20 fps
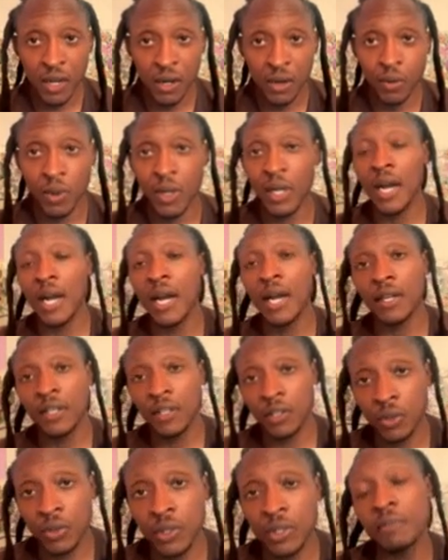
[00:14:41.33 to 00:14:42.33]
what God will
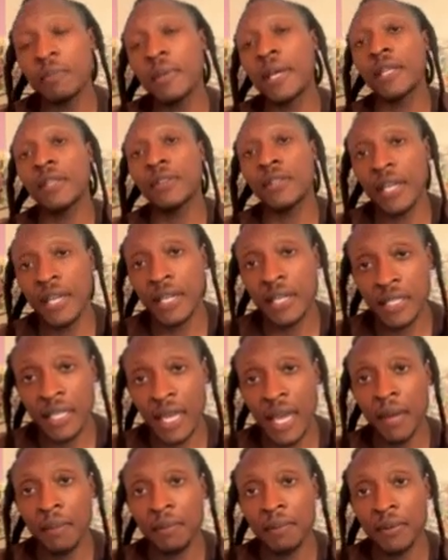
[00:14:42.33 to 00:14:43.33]
do is make things
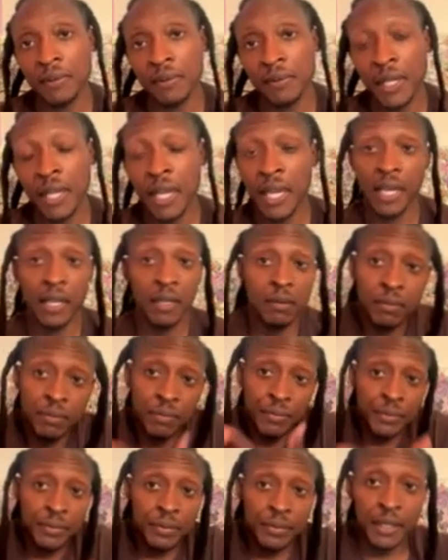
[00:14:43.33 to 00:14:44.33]
happen. And
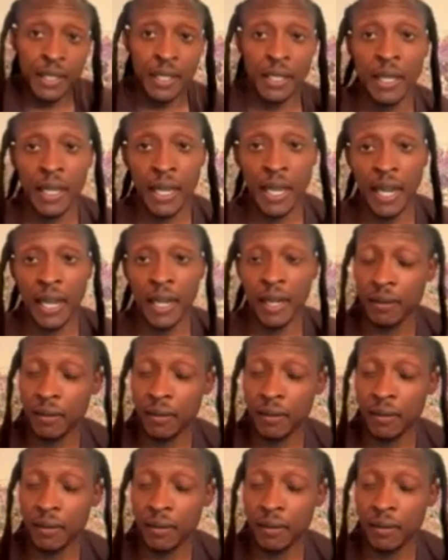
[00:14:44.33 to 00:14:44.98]
hey,